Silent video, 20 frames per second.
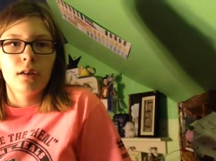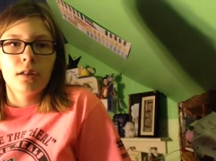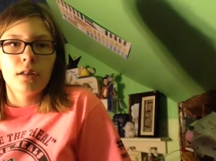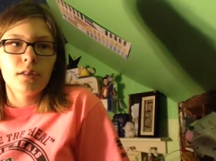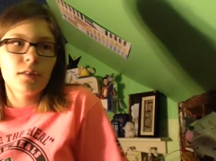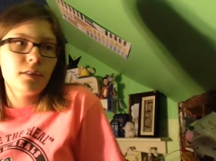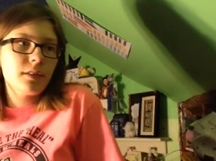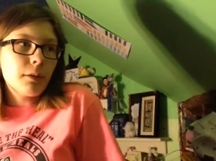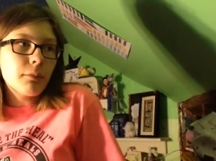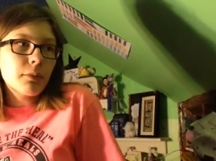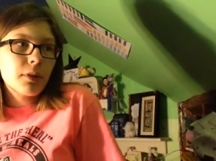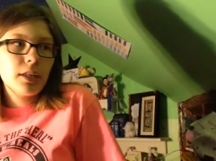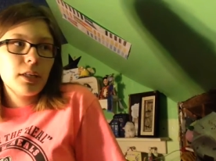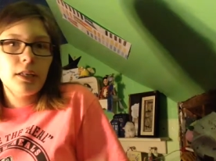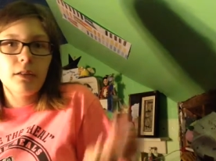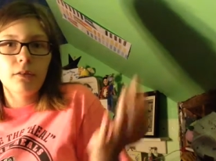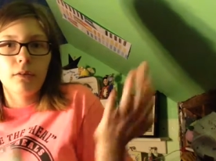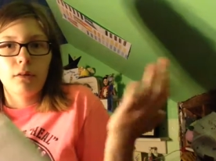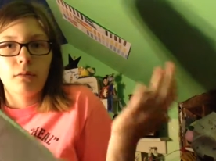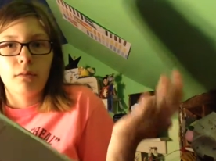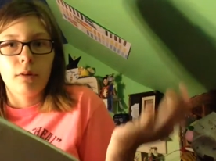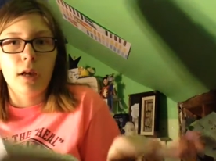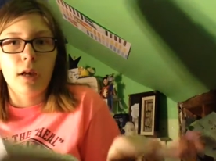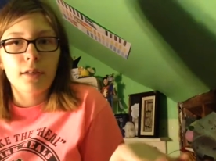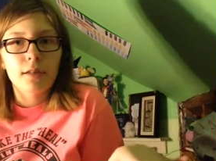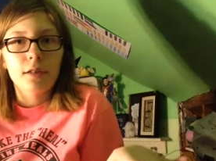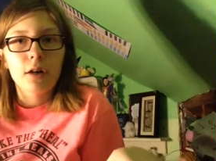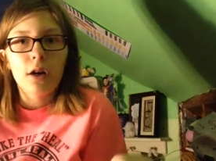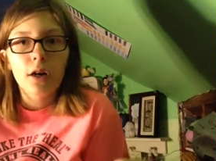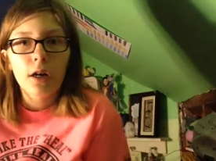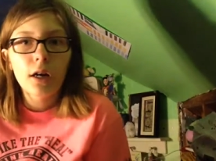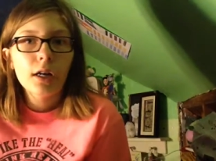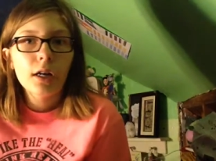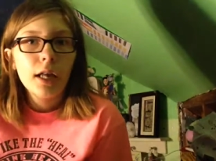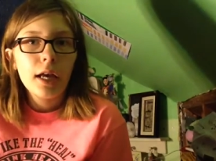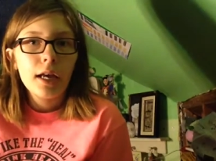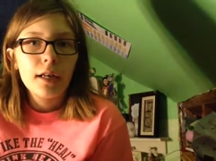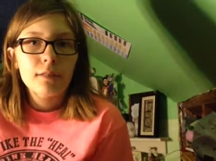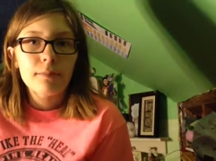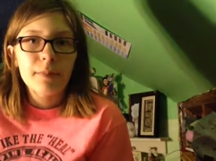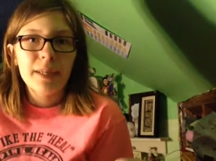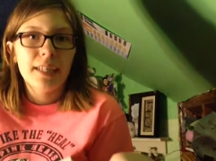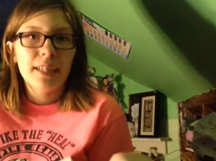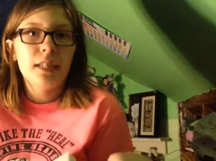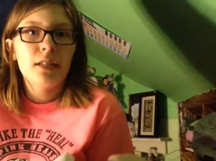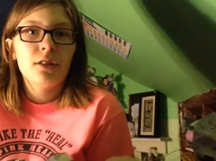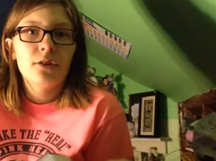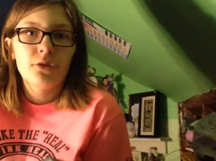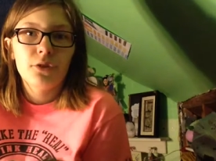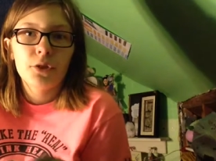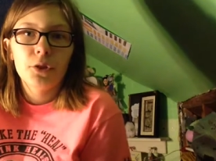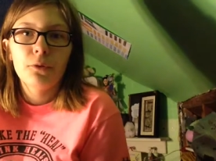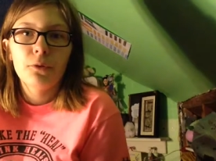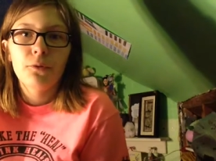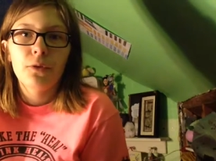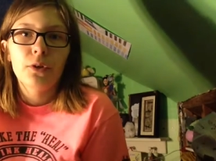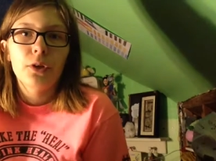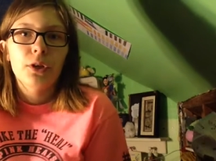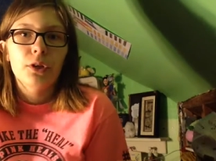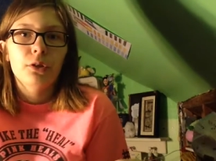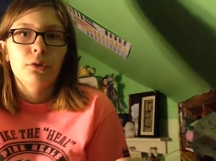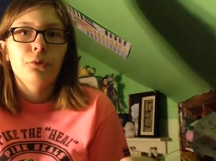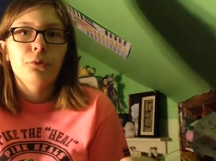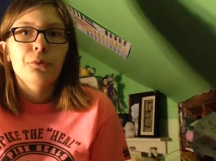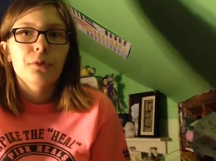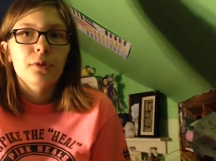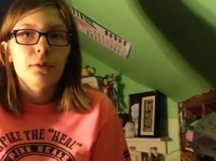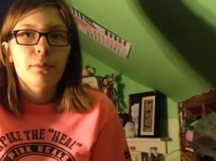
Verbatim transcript: something as hard as making YouTube videos